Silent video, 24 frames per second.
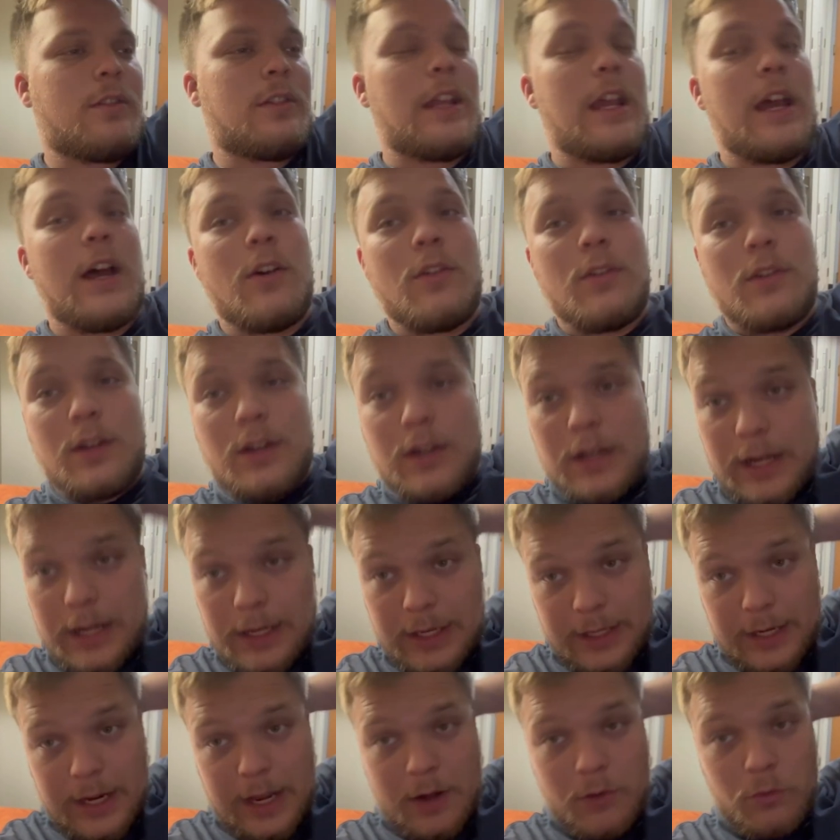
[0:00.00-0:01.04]
Now, I
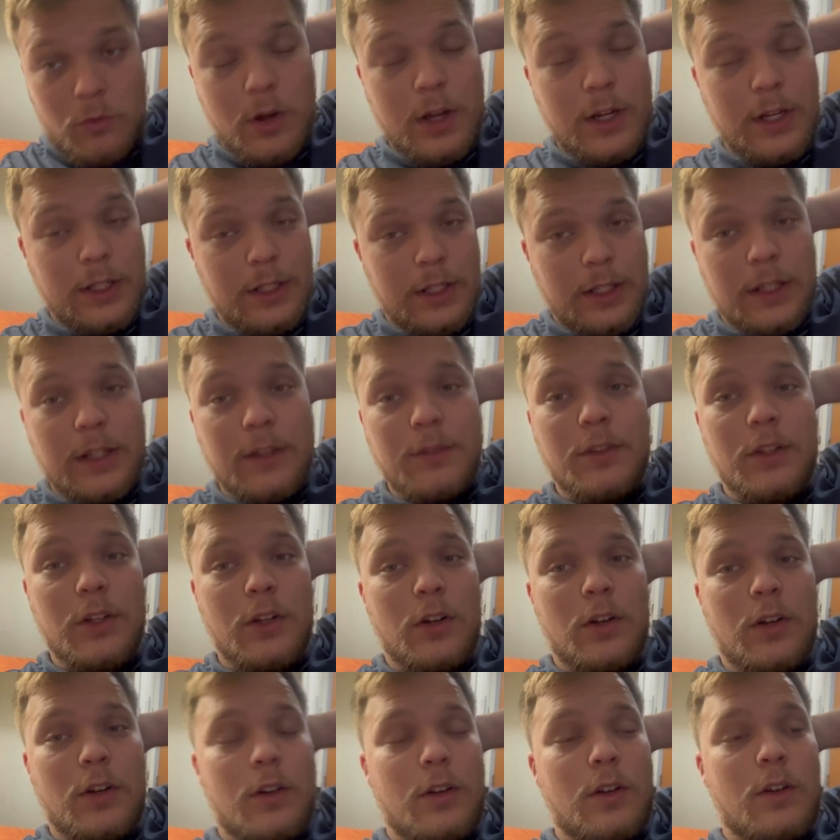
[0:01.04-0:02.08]
did not want to leave the